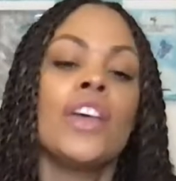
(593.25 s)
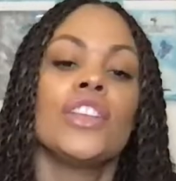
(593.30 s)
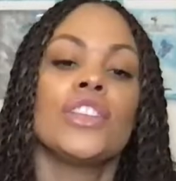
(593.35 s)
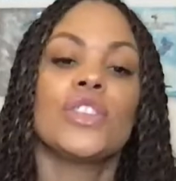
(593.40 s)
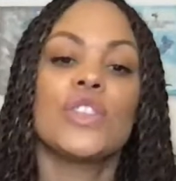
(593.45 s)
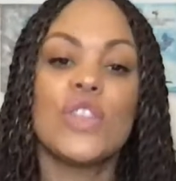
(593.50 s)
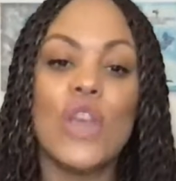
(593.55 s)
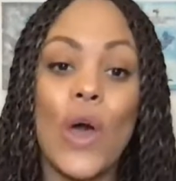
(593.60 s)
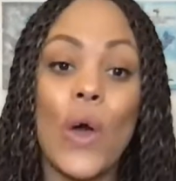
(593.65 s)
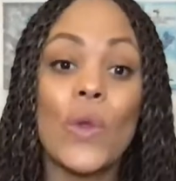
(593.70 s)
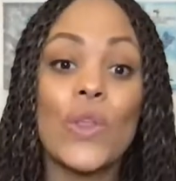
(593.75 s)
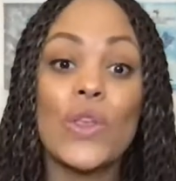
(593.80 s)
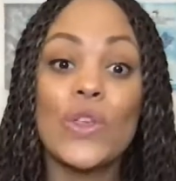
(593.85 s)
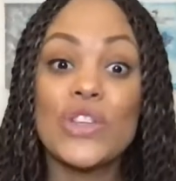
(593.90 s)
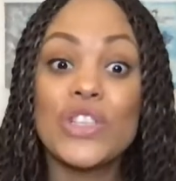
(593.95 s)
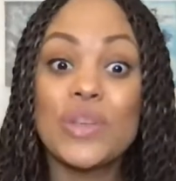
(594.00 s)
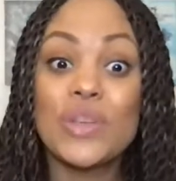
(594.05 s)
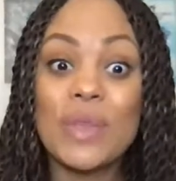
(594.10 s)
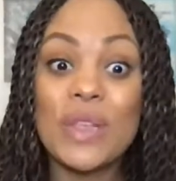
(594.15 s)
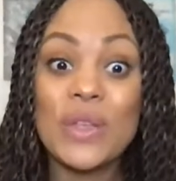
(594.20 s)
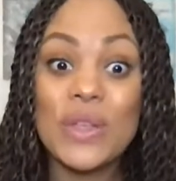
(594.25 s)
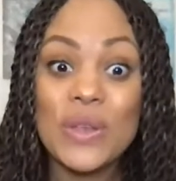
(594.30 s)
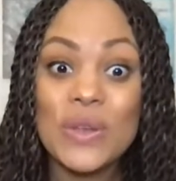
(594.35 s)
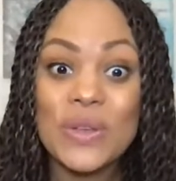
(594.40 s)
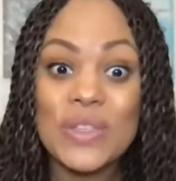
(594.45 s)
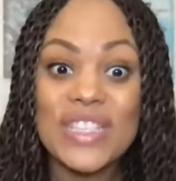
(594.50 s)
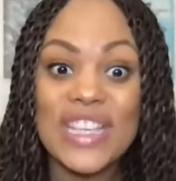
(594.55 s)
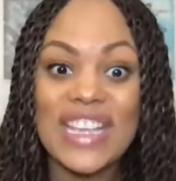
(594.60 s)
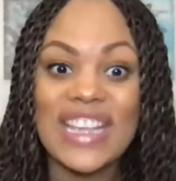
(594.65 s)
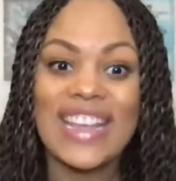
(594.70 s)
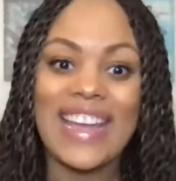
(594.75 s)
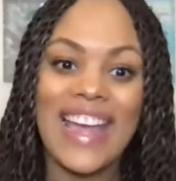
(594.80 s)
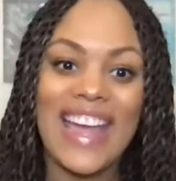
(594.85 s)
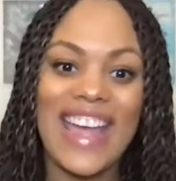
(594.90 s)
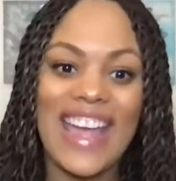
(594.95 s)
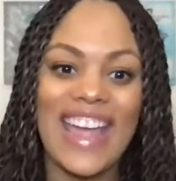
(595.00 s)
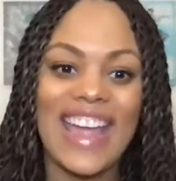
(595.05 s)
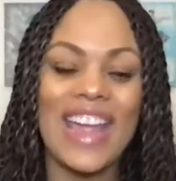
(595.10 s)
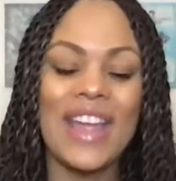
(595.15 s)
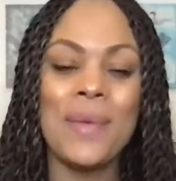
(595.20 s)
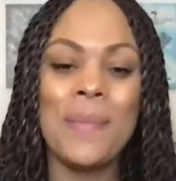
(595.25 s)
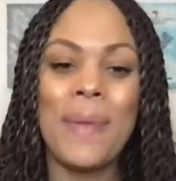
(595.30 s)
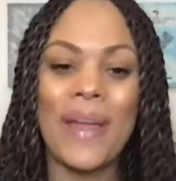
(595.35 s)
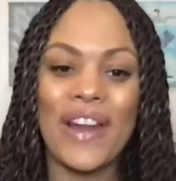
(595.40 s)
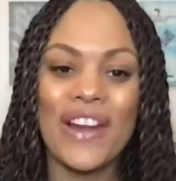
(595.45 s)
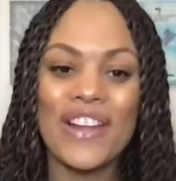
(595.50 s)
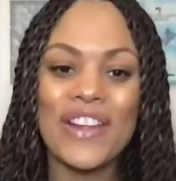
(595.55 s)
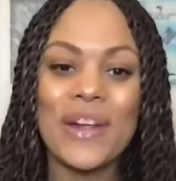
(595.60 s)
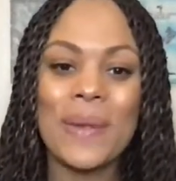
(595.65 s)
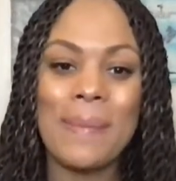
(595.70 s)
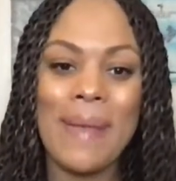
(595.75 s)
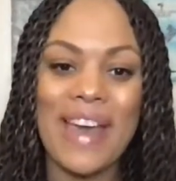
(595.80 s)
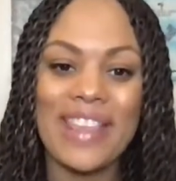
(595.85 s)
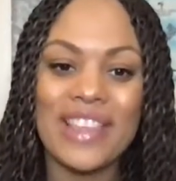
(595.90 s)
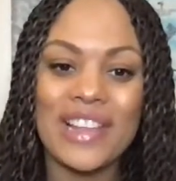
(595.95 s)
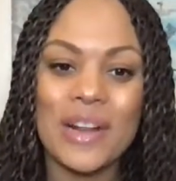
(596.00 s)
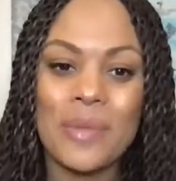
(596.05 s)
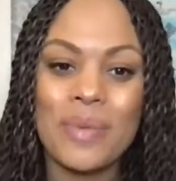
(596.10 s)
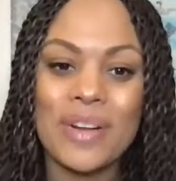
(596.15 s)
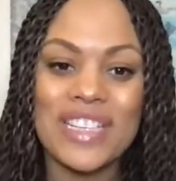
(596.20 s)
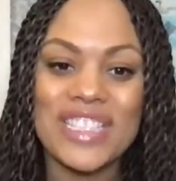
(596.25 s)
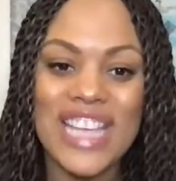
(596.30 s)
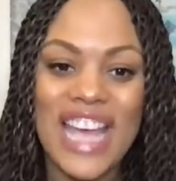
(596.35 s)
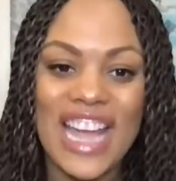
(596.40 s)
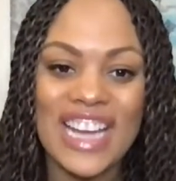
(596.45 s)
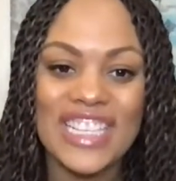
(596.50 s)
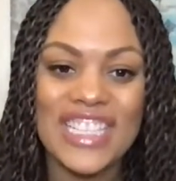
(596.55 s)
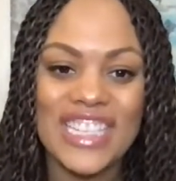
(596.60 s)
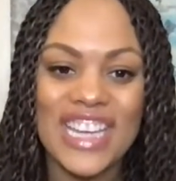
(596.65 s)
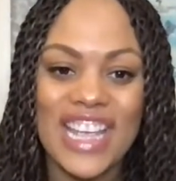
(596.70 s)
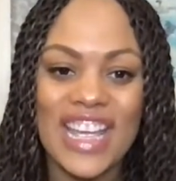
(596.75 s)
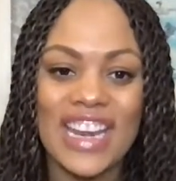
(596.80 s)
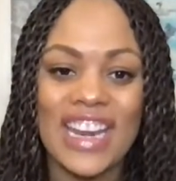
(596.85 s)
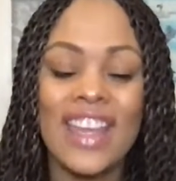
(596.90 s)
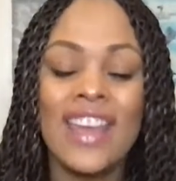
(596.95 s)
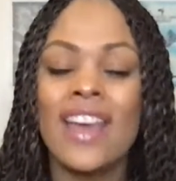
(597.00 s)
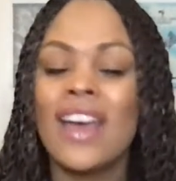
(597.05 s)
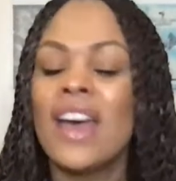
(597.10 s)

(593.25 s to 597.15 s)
So you should be using a barrier method of protection